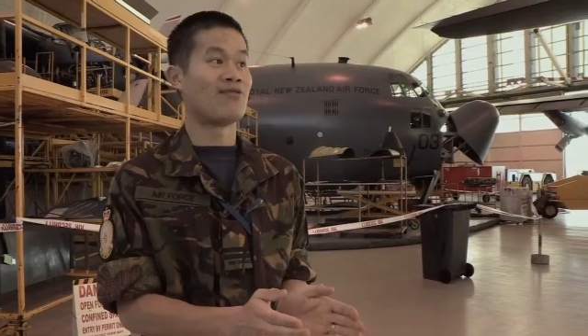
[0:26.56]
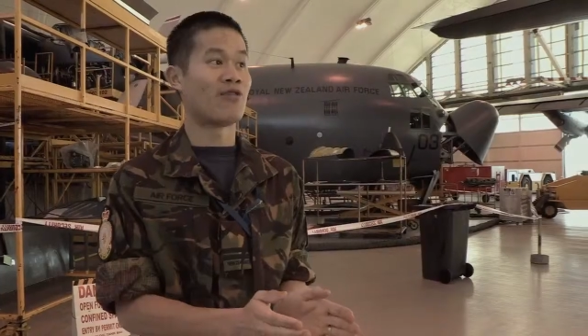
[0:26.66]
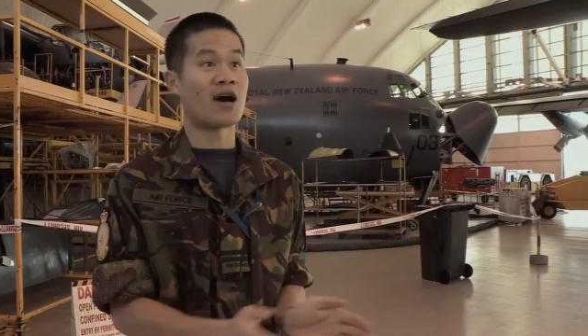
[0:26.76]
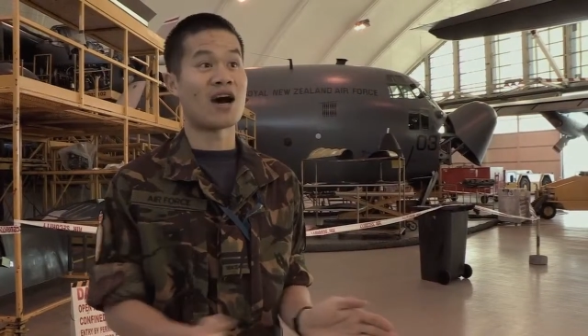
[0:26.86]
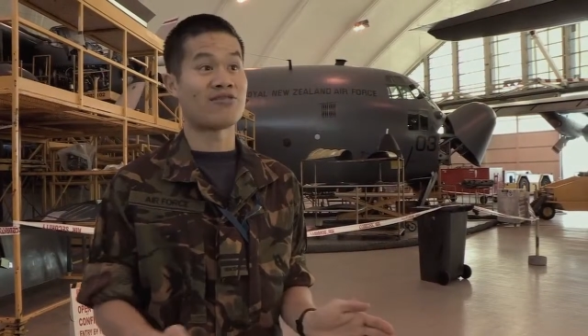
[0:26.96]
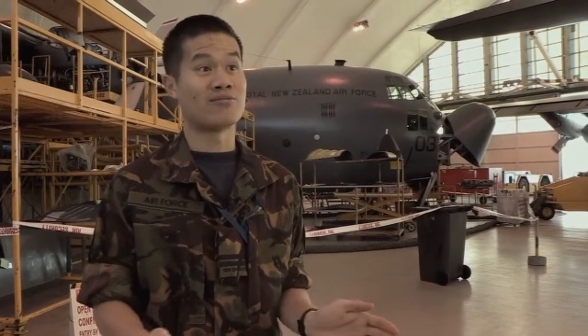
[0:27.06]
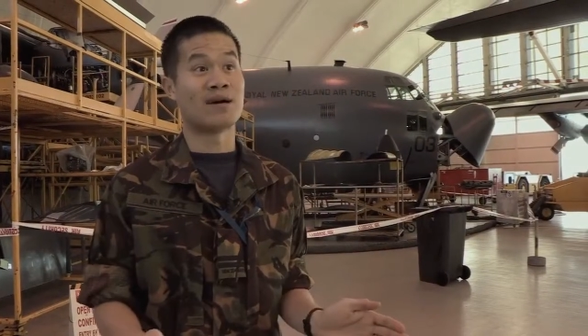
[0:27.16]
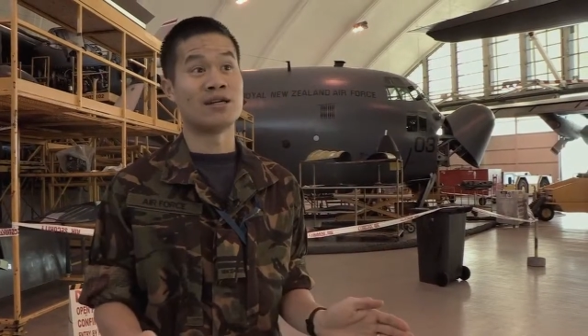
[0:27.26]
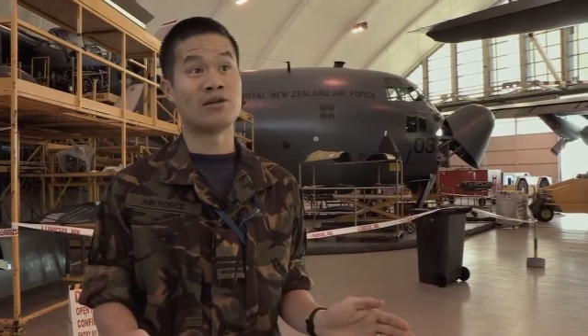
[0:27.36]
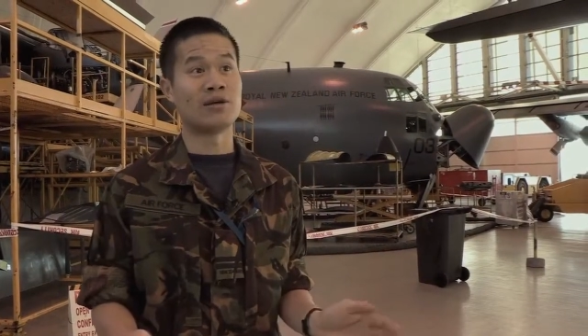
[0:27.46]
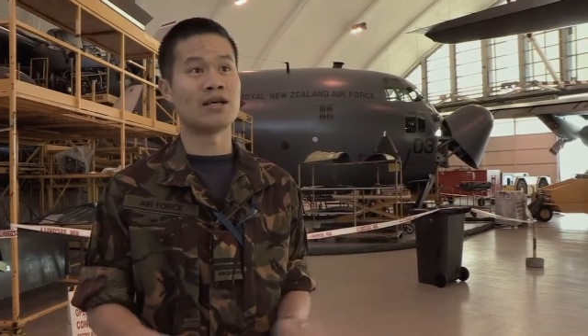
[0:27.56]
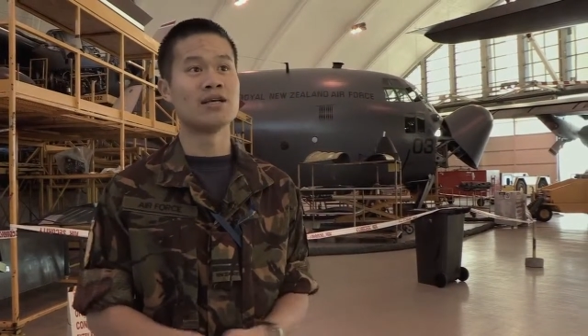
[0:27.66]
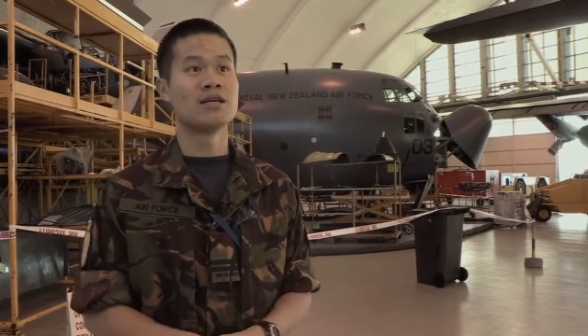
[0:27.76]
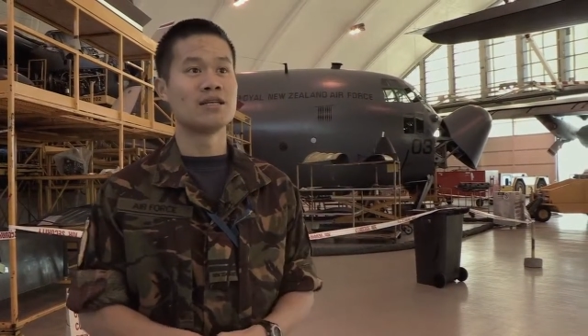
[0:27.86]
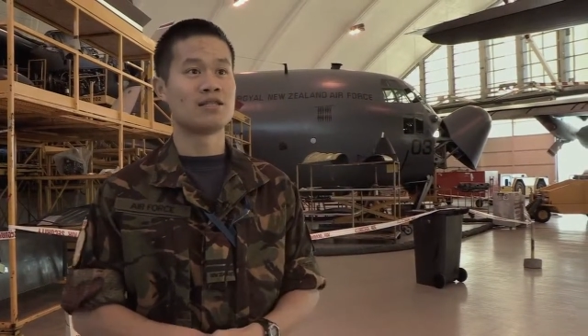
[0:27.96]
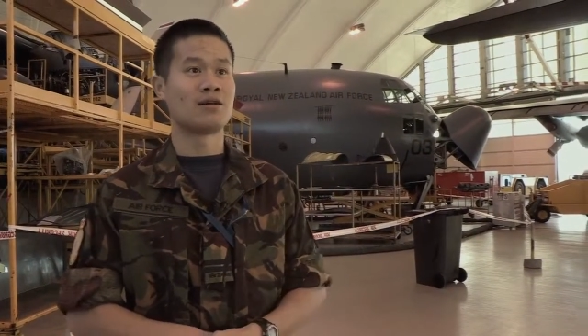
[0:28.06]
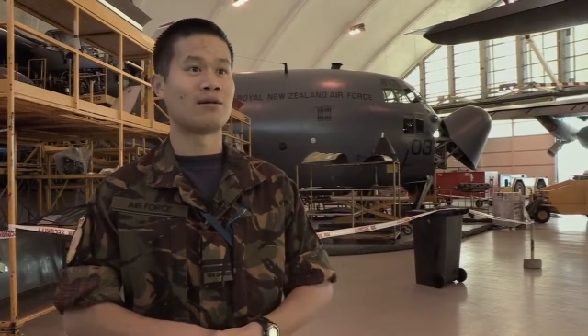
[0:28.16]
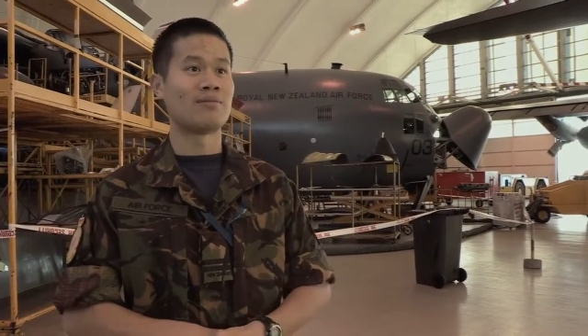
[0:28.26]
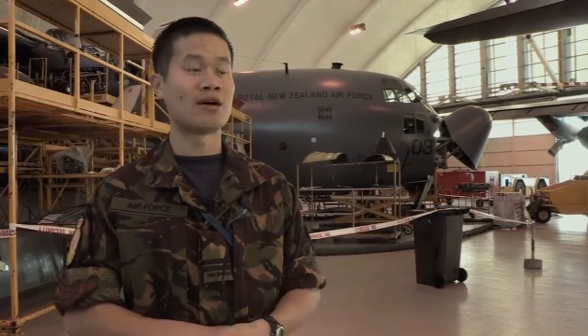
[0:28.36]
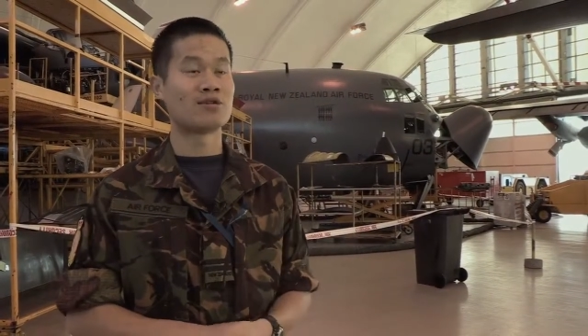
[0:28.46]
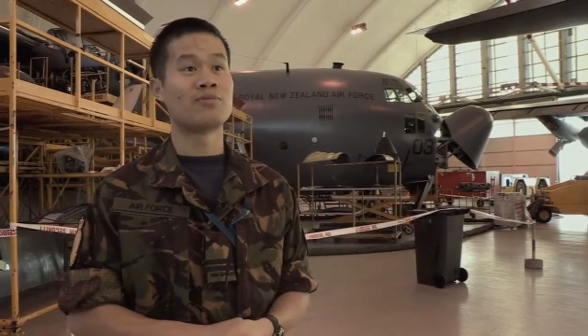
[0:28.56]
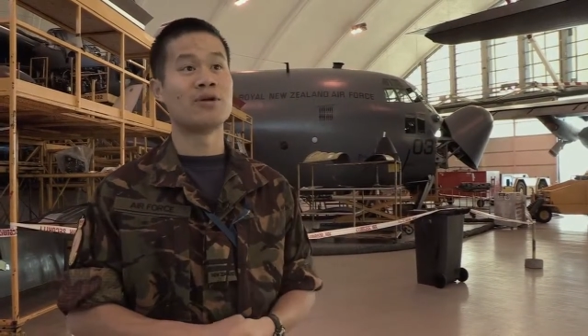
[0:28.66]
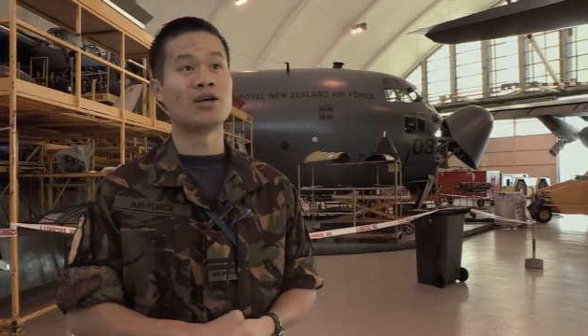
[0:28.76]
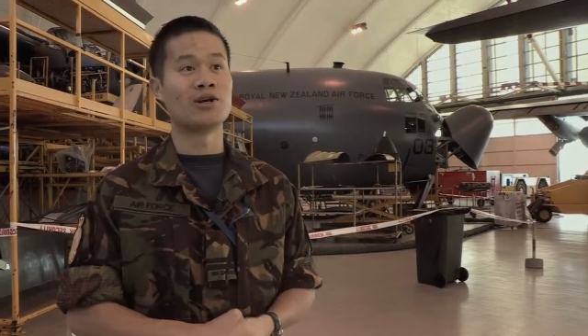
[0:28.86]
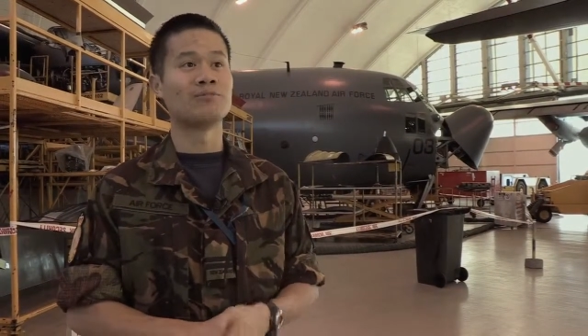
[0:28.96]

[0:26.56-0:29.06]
paid for half of my degree. So um, that was pretty